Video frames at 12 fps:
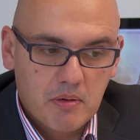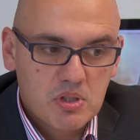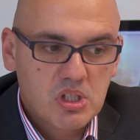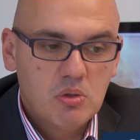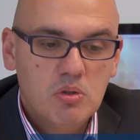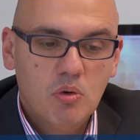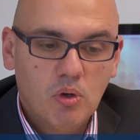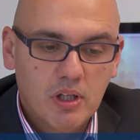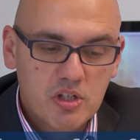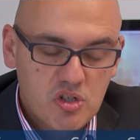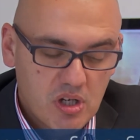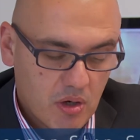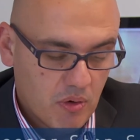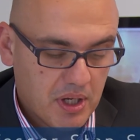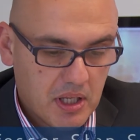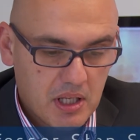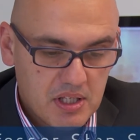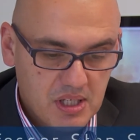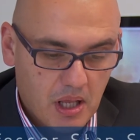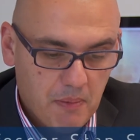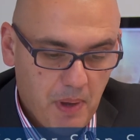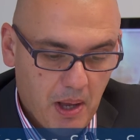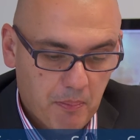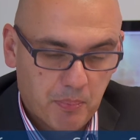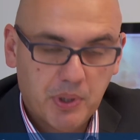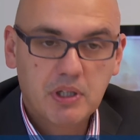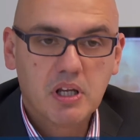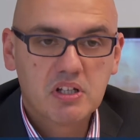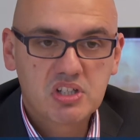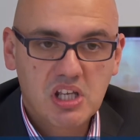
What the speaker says: So neural engineering is about bringing